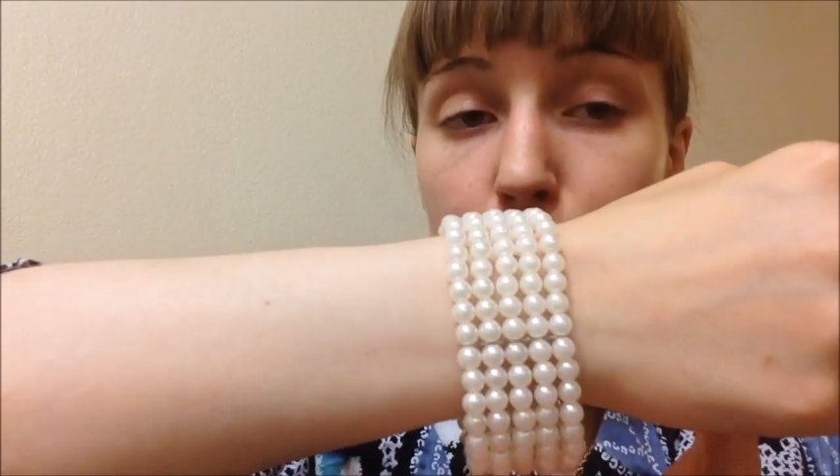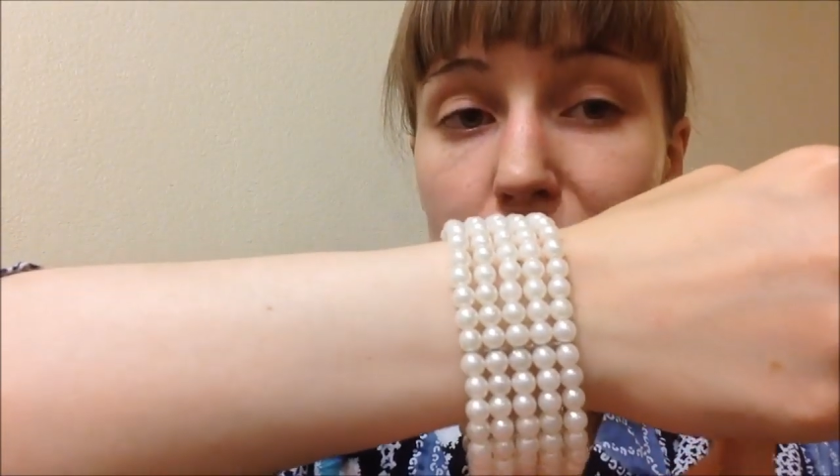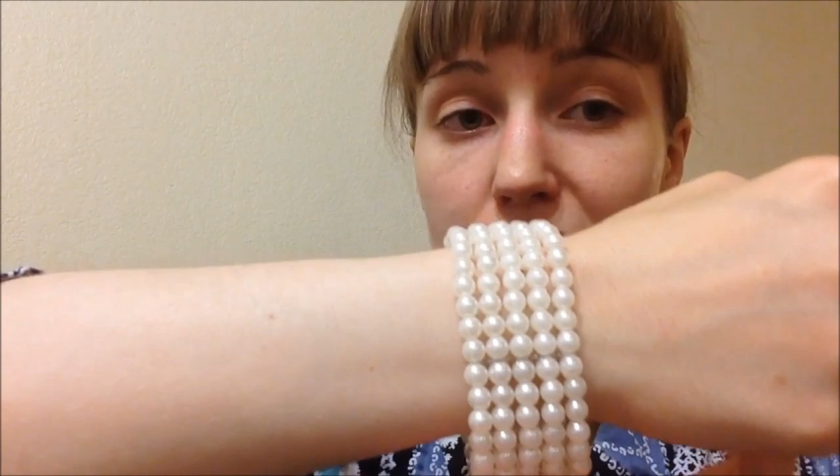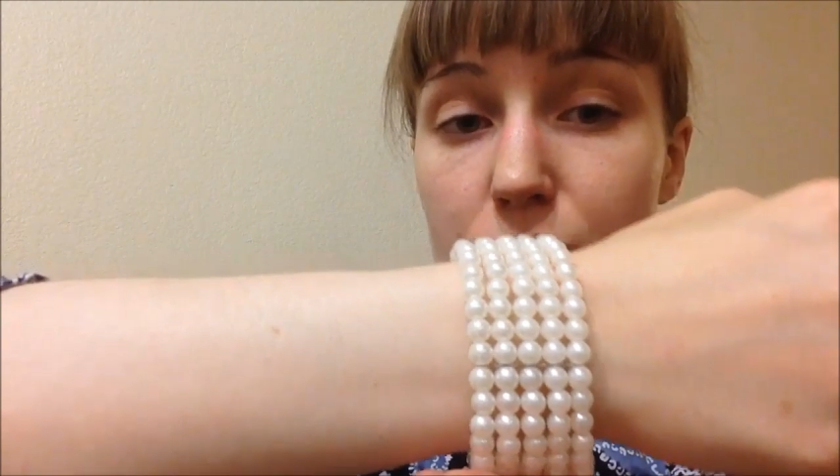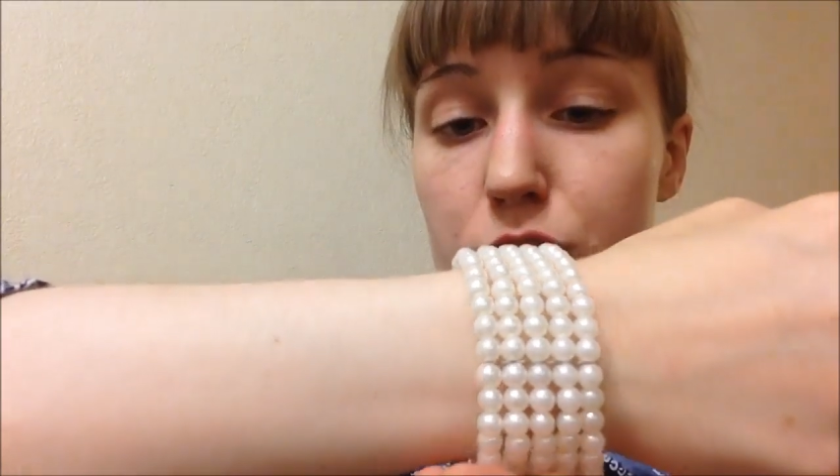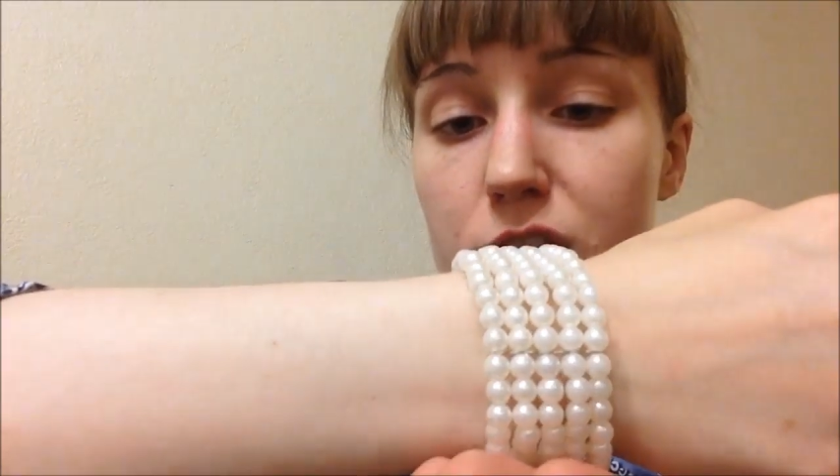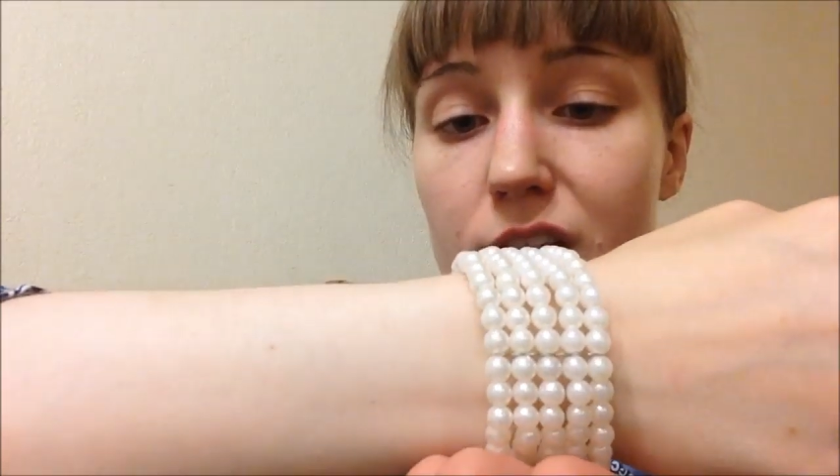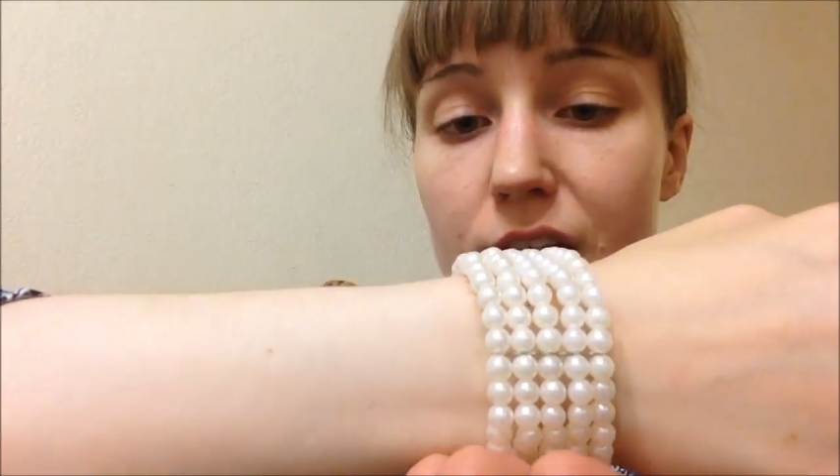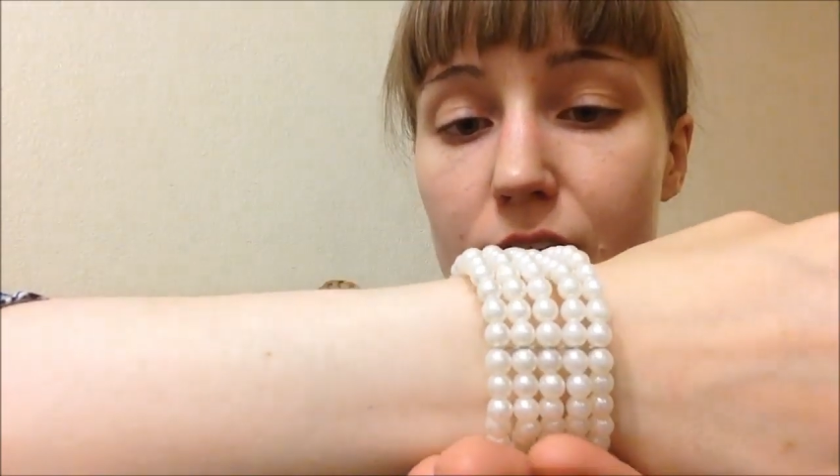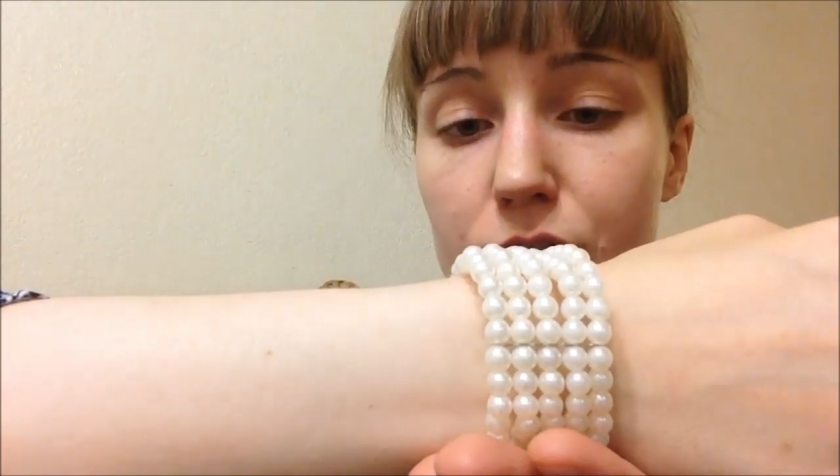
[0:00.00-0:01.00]
But I
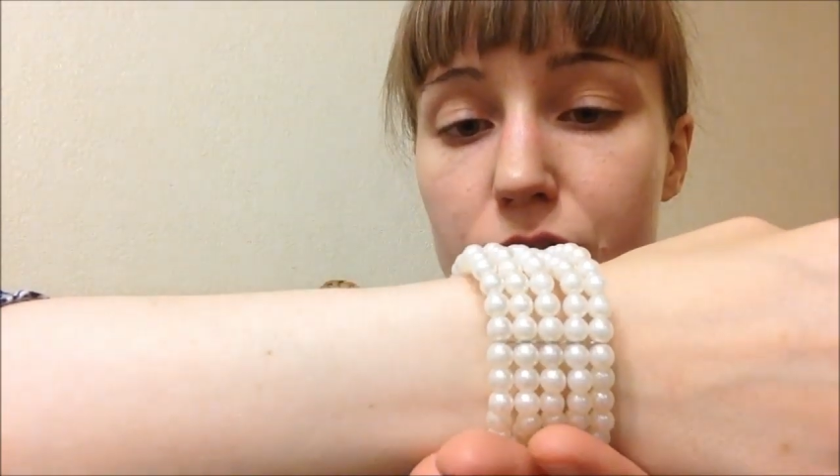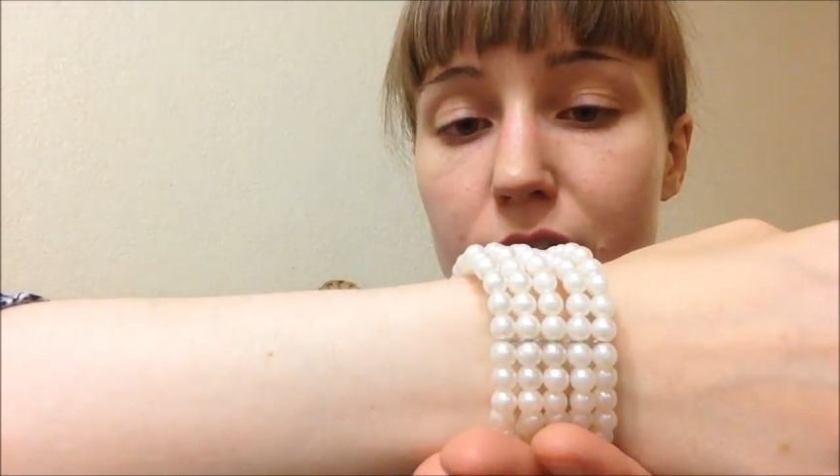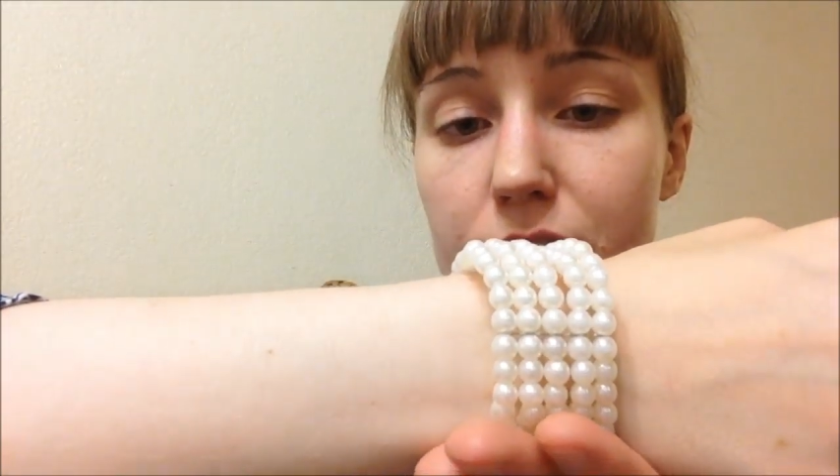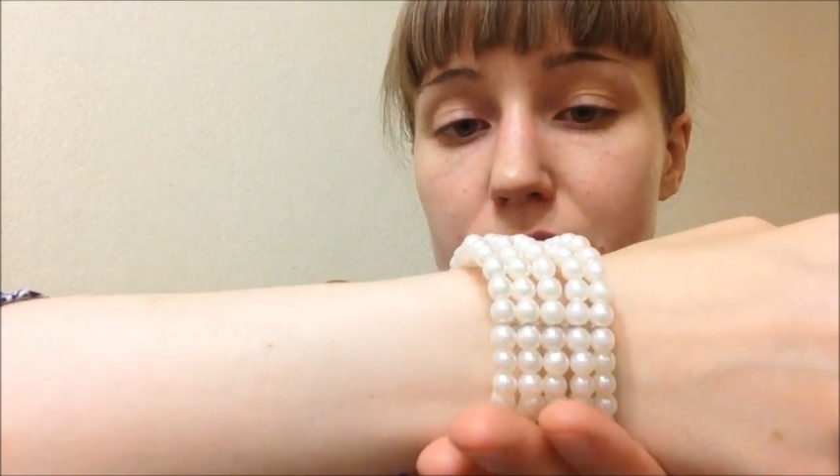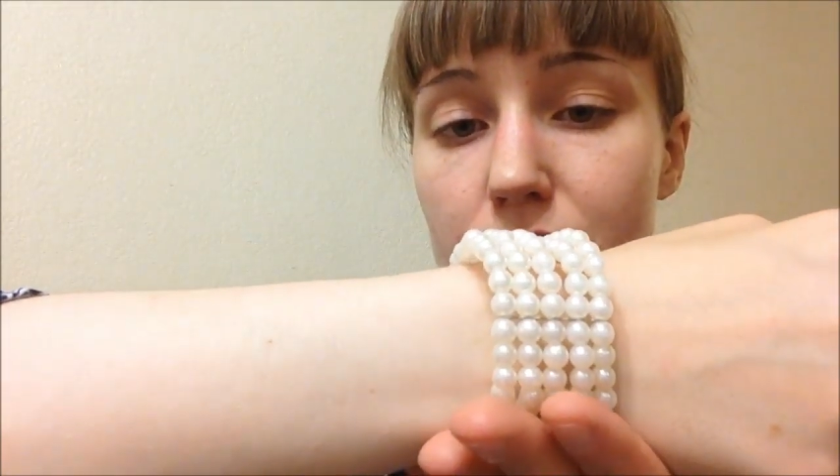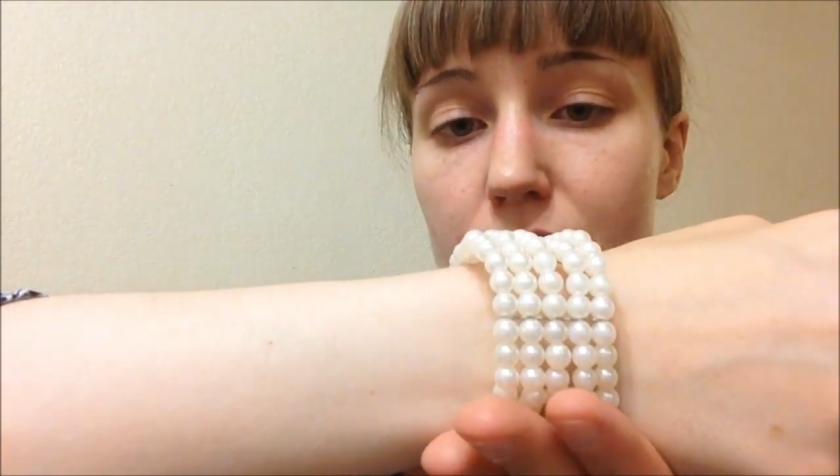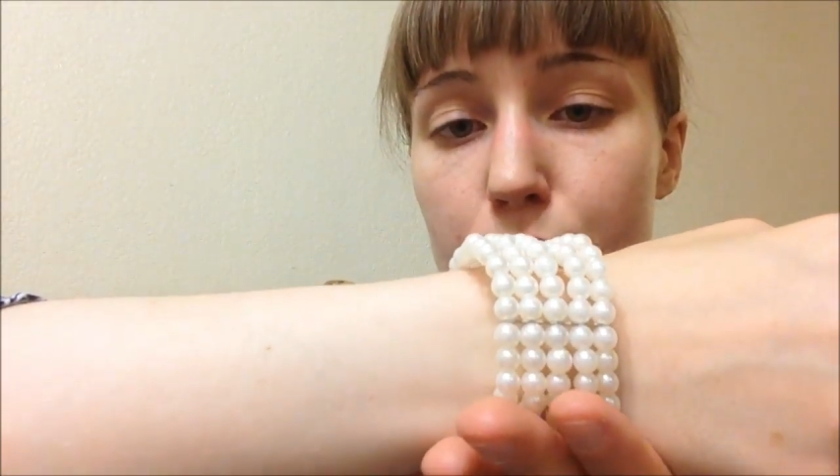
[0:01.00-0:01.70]
usually can't find